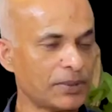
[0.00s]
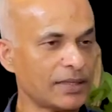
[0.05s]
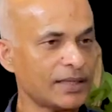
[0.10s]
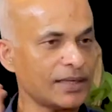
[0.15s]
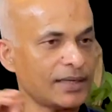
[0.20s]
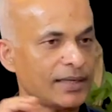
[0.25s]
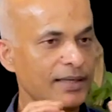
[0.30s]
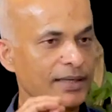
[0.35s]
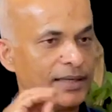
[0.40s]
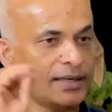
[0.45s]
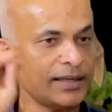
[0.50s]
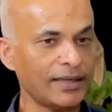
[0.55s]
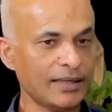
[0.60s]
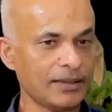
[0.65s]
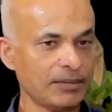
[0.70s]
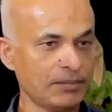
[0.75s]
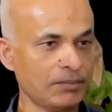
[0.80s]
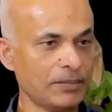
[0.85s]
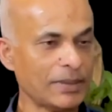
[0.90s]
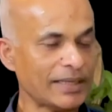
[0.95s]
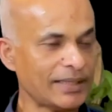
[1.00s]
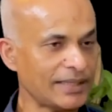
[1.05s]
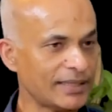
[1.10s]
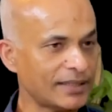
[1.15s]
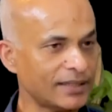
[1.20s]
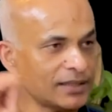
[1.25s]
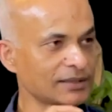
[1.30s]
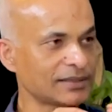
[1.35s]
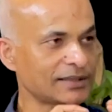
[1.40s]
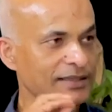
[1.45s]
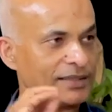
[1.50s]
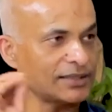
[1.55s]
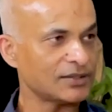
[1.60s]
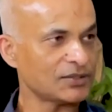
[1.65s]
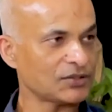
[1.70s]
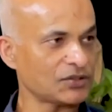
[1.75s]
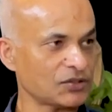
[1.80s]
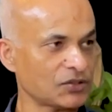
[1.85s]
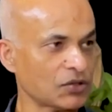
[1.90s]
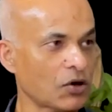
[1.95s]
pretty material
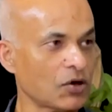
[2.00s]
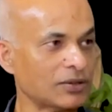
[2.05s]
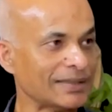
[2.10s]
things